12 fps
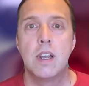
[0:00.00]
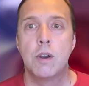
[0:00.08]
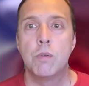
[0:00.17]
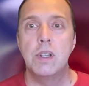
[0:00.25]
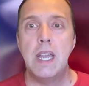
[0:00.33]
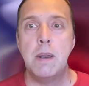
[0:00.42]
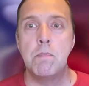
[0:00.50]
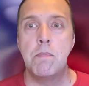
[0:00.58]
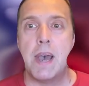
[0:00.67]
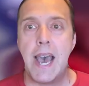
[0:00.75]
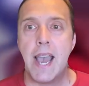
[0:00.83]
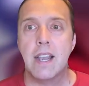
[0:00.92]
relate
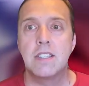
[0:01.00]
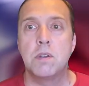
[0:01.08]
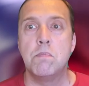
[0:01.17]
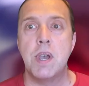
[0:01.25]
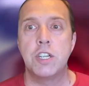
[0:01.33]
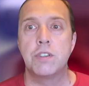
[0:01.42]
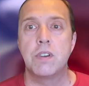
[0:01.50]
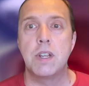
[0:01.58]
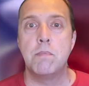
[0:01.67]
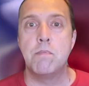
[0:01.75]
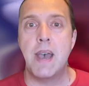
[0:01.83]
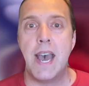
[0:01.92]
back to
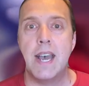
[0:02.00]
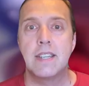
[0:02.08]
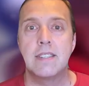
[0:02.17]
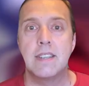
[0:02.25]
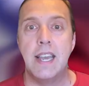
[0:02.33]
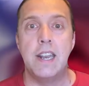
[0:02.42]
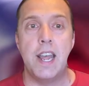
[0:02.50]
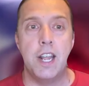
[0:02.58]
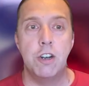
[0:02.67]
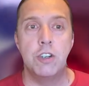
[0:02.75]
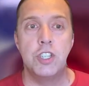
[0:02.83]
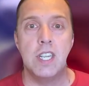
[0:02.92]
measuring mass and
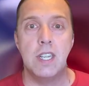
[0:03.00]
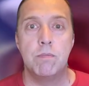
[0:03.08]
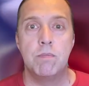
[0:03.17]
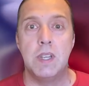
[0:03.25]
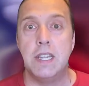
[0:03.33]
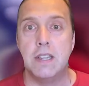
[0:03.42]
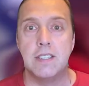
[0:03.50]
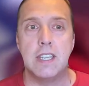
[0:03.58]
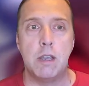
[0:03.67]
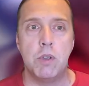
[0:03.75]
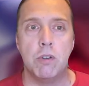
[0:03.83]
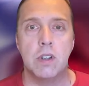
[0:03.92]
energy in the
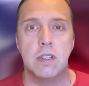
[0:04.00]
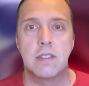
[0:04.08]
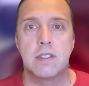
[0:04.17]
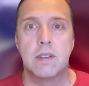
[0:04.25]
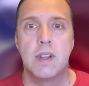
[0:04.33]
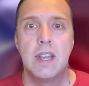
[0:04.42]
same units?